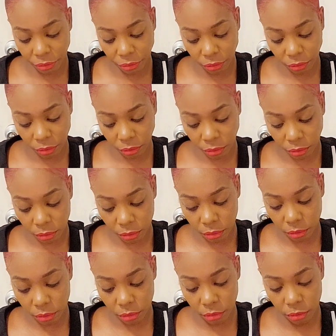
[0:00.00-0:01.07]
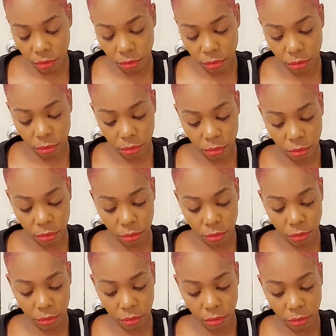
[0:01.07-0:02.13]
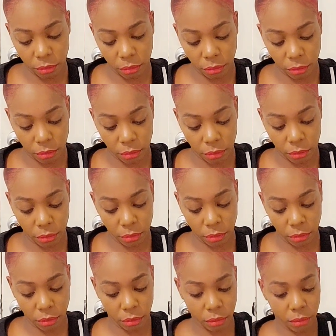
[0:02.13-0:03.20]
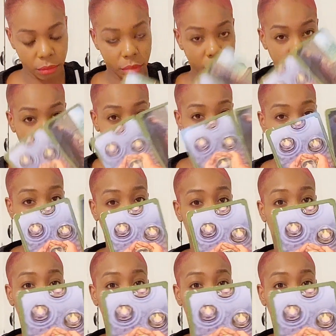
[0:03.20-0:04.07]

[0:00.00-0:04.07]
[no speech]